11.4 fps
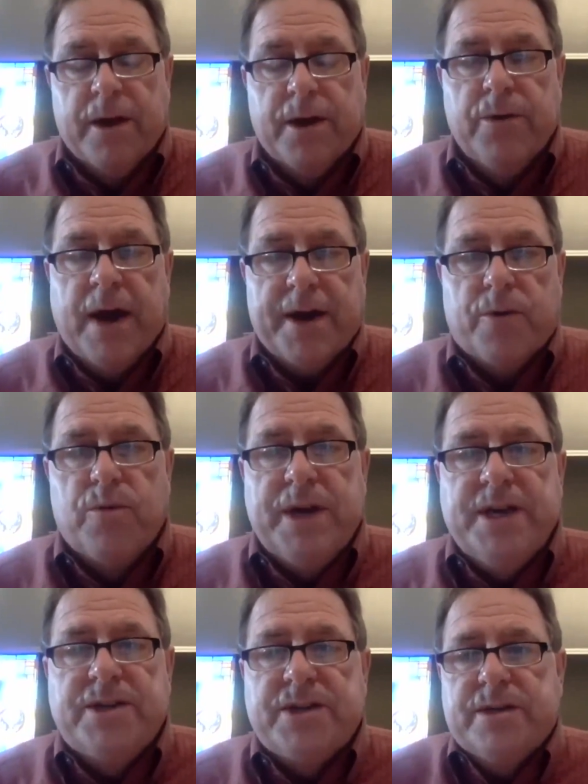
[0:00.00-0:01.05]
who had a
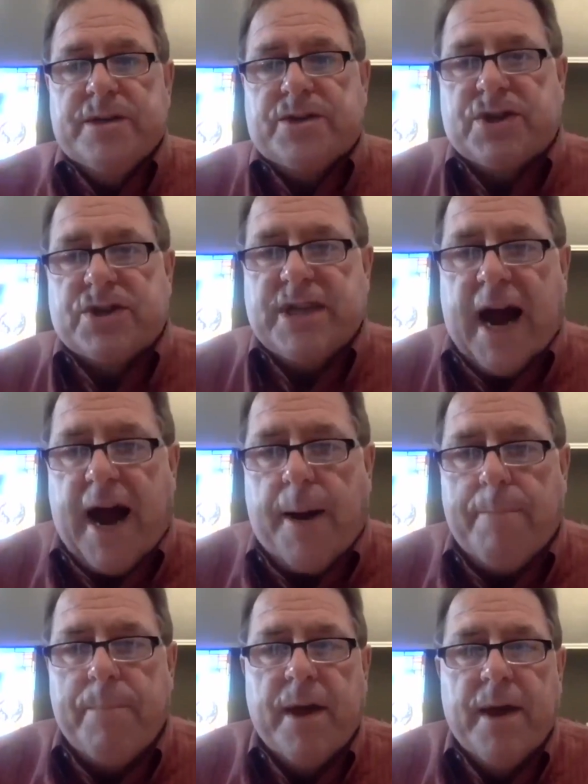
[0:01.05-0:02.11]
reason to
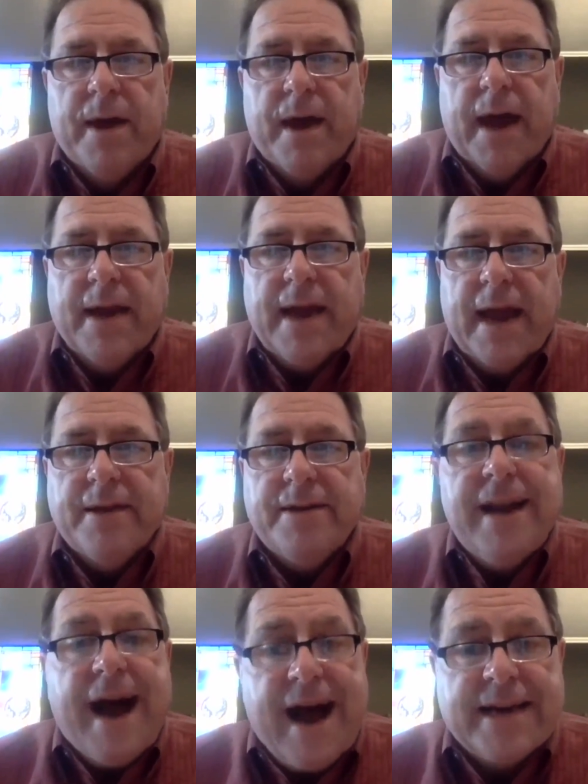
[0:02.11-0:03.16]
stop and,
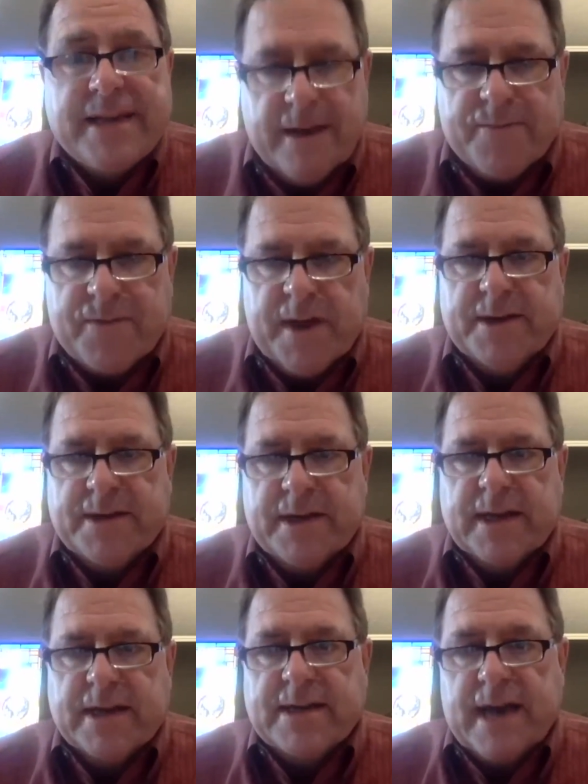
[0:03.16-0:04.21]
and not give thanks at
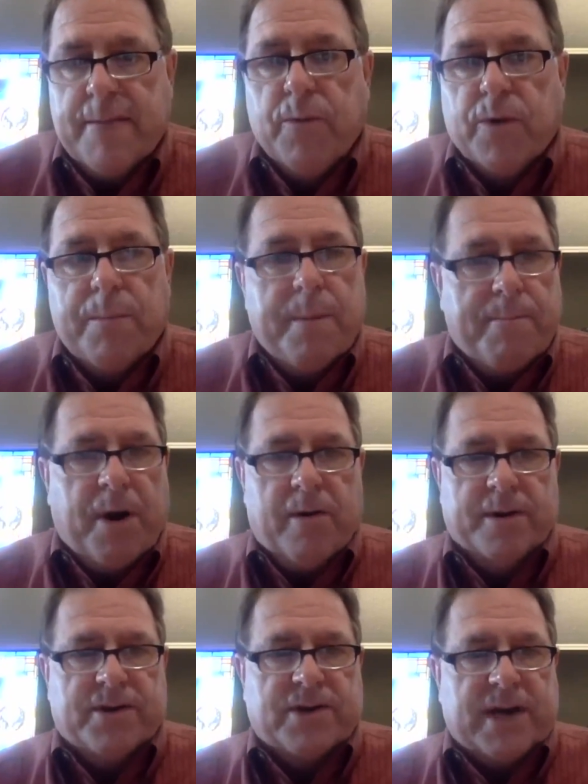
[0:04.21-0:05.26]
that time, it would have been
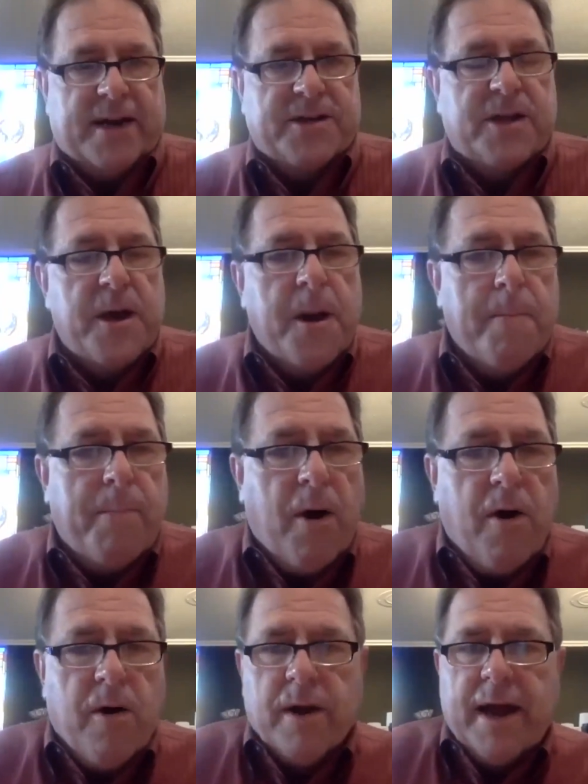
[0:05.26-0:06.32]
Paul and Silas.
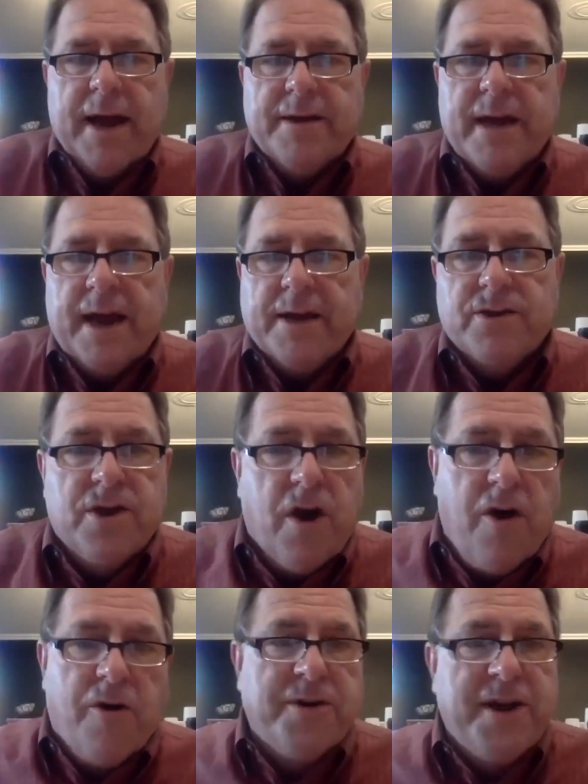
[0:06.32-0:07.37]
Paul had, had
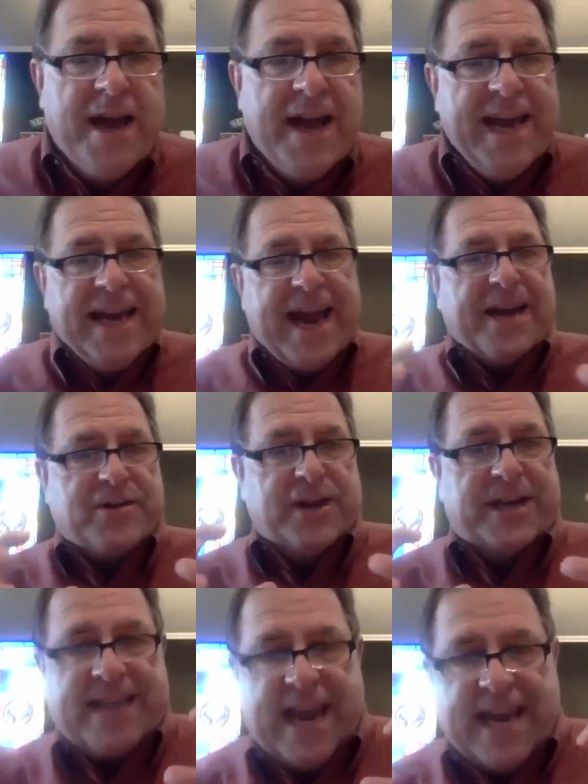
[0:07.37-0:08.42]
gone, he had
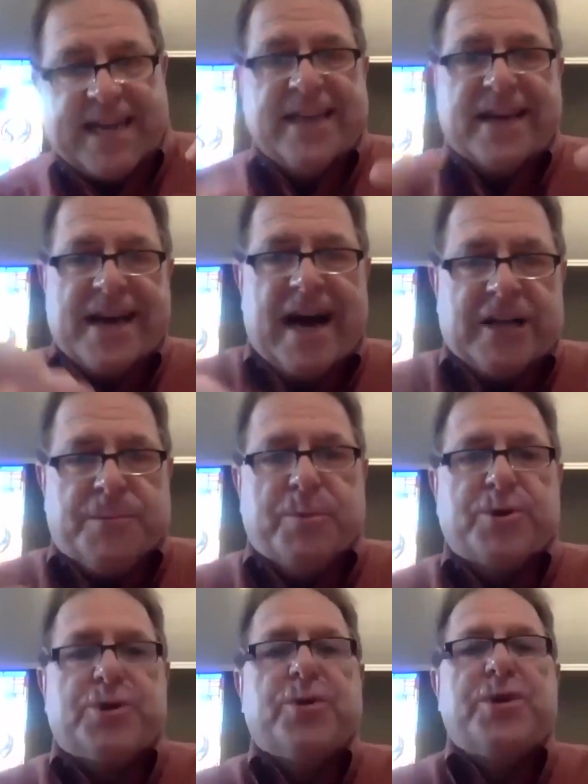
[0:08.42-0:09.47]
actually taken the
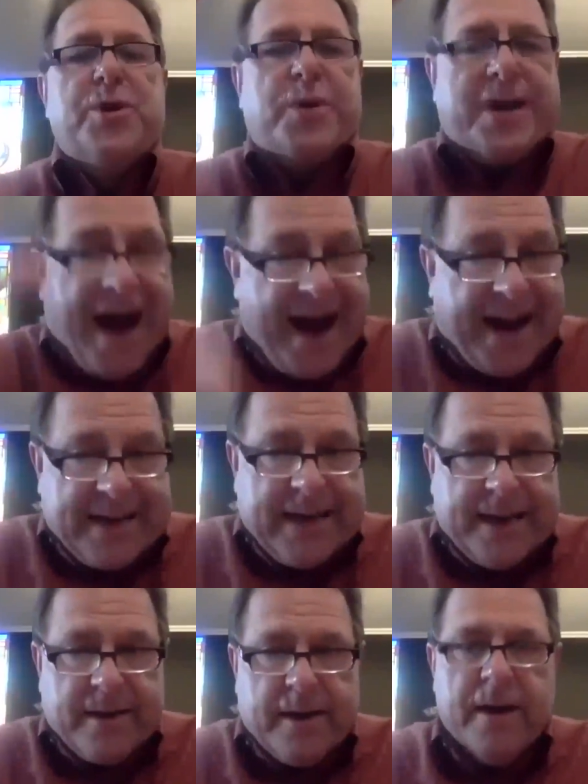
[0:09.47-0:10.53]
gospel to a new
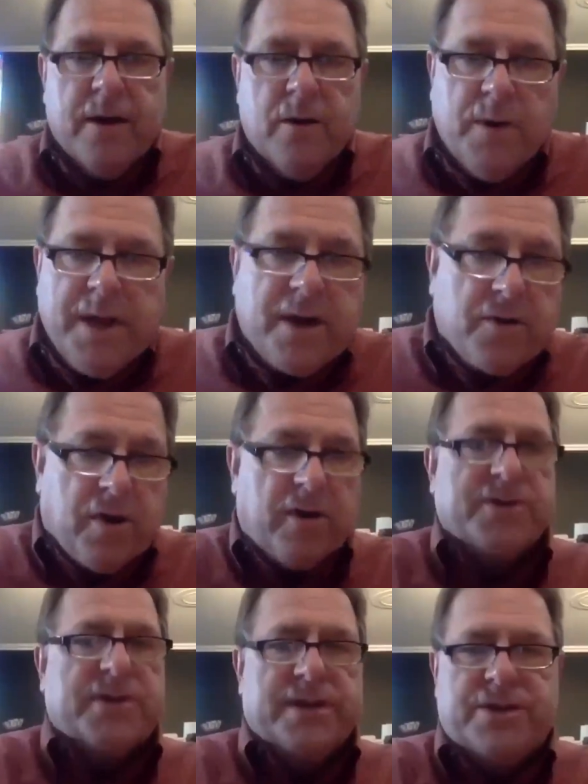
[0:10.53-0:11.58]
continent when he
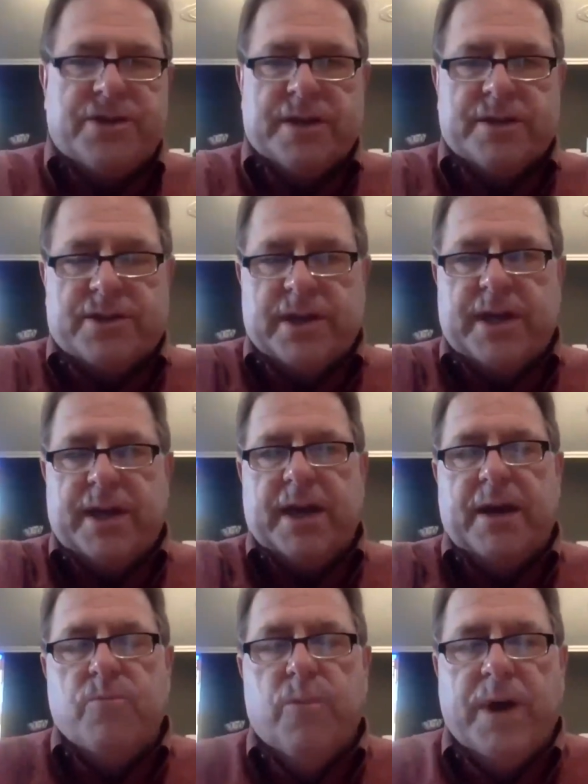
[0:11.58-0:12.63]
crossed the Aegean Sea
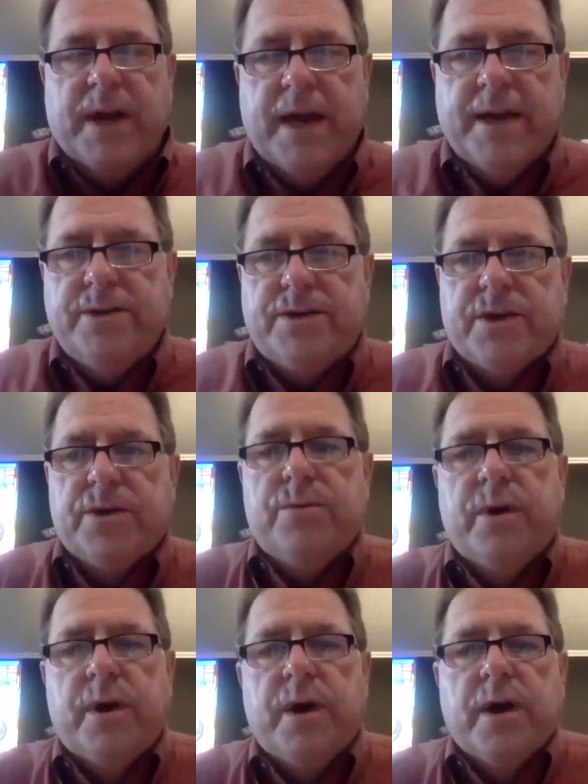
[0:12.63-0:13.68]
and went into,
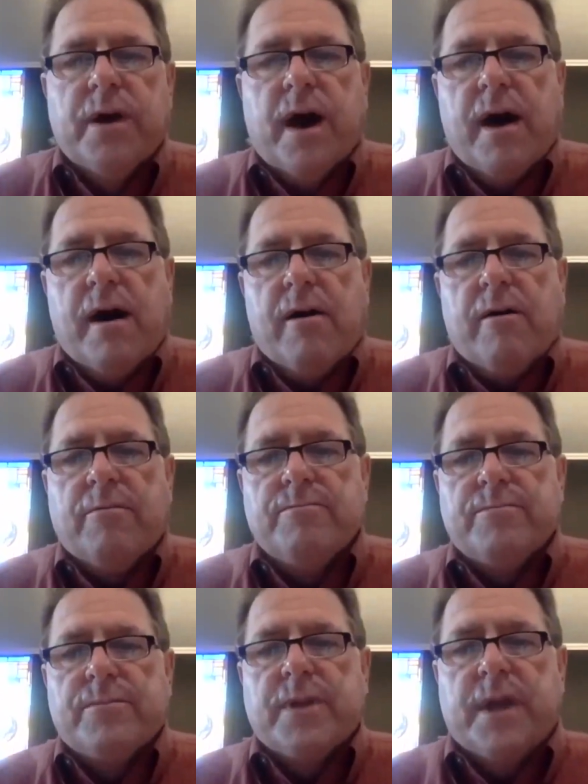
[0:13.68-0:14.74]
uh,
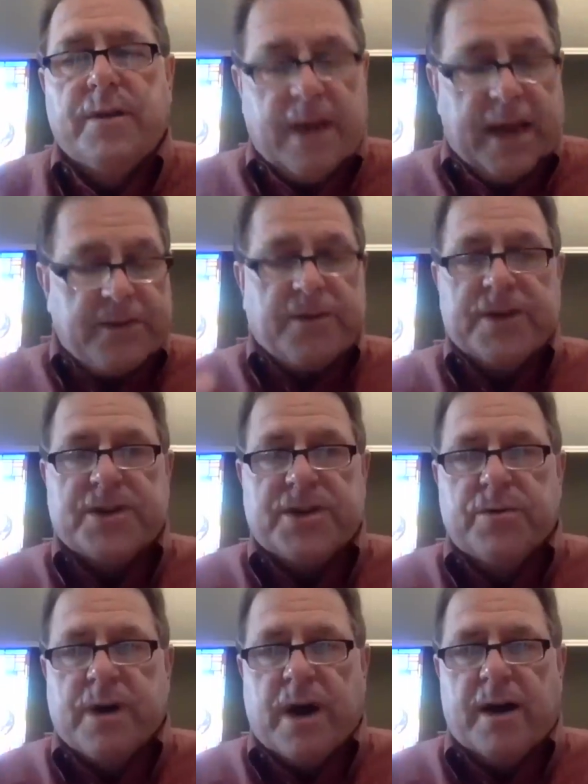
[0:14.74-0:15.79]
in, into this
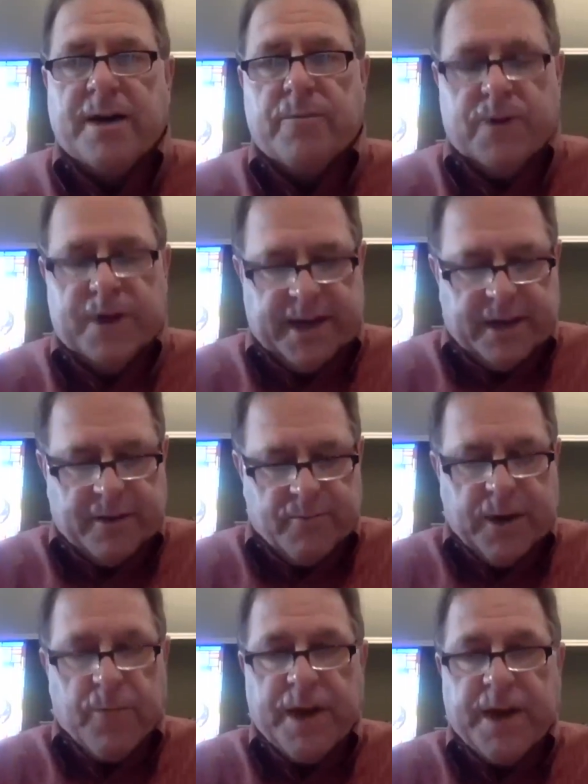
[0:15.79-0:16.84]
new continent when he,
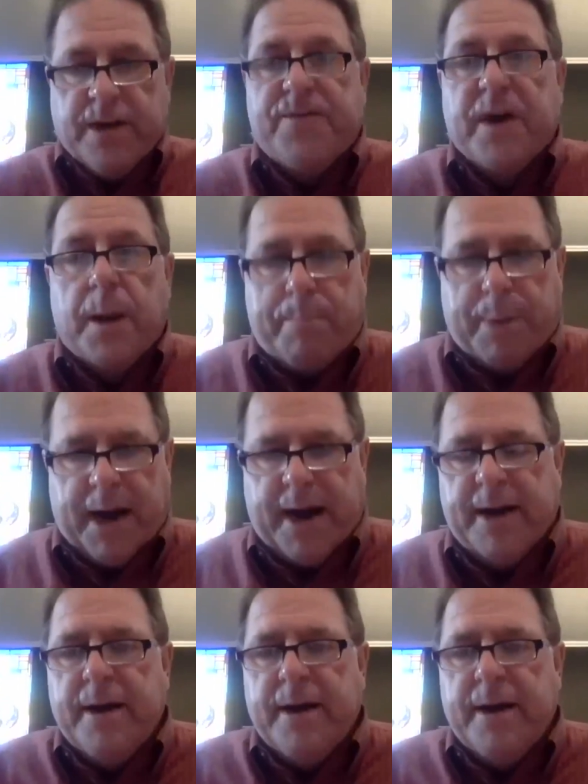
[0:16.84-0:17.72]
when he went into Philippi.